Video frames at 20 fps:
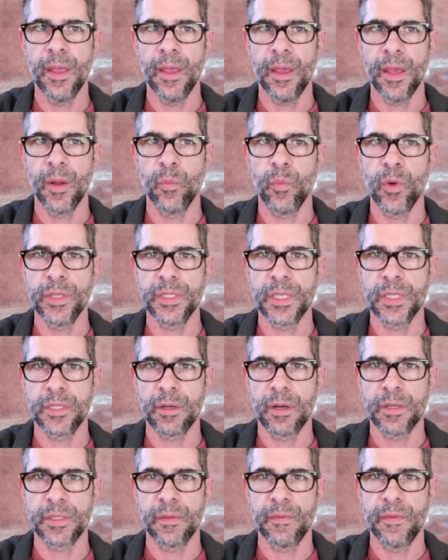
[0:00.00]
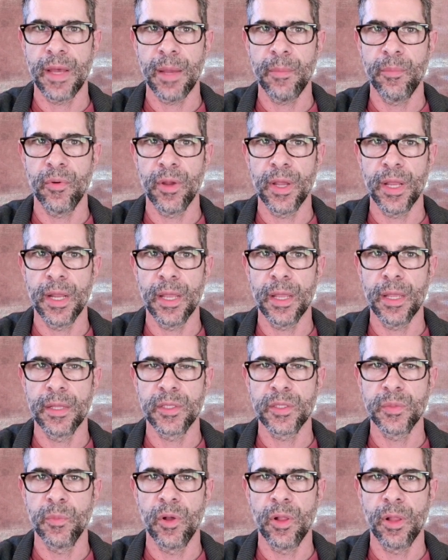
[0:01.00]
and once it starts evaporating in
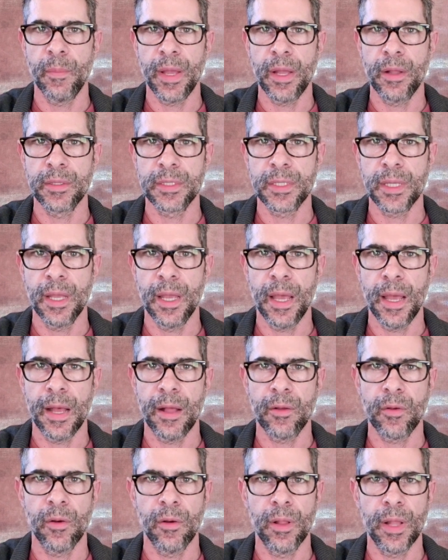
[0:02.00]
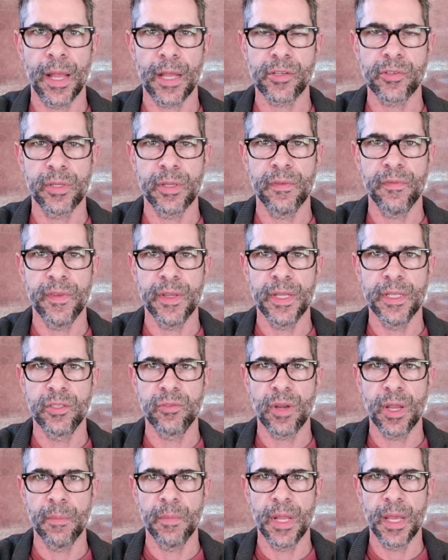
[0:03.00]
small amounts, alcohol actually feeds
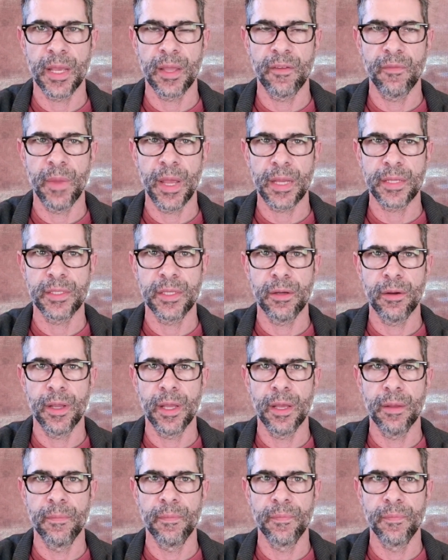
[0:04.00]
gram-negative bacteria.